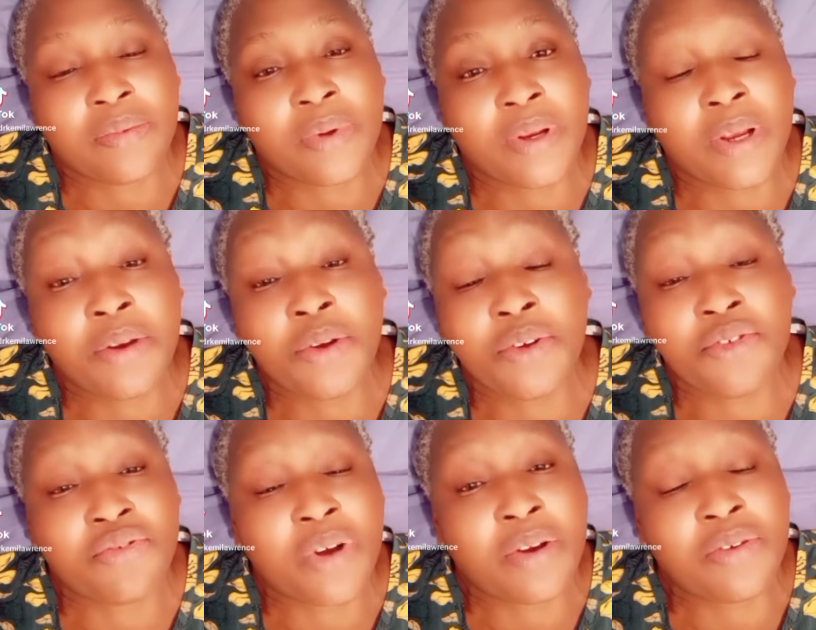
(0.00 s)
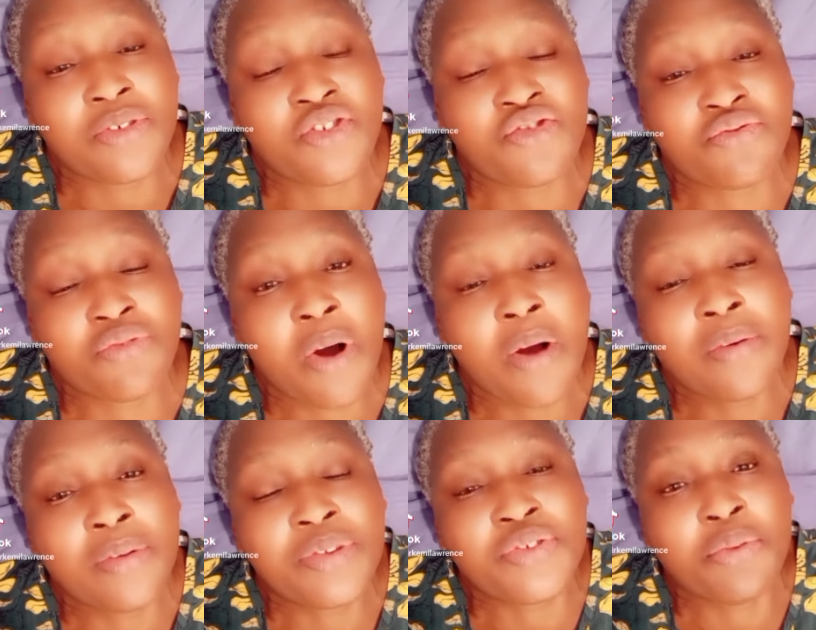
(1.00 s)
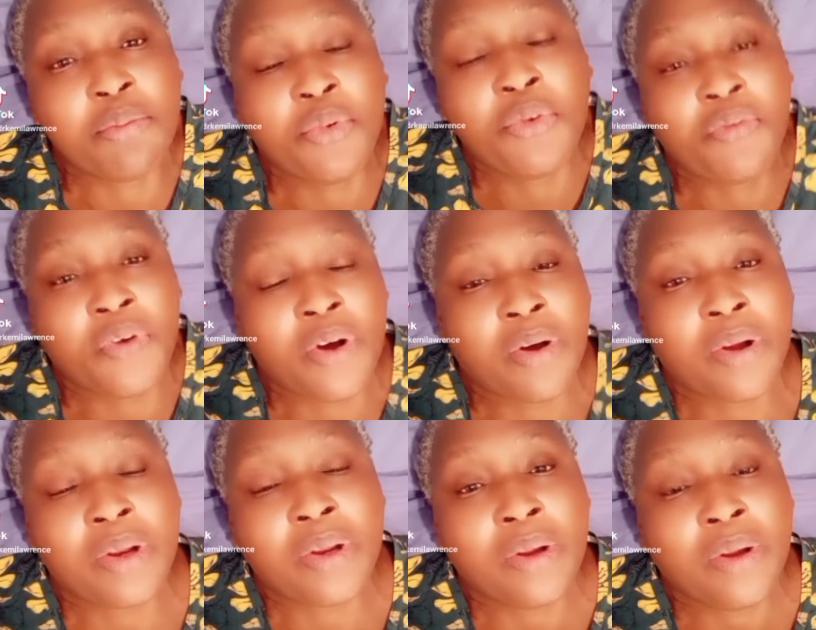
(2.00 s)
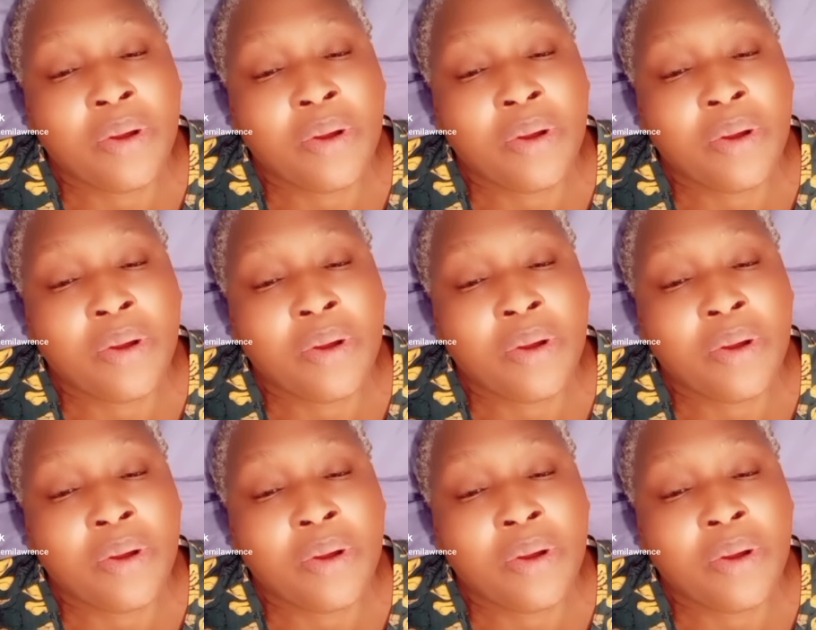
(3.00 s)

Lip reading: And I know you're trying to struggle to move on.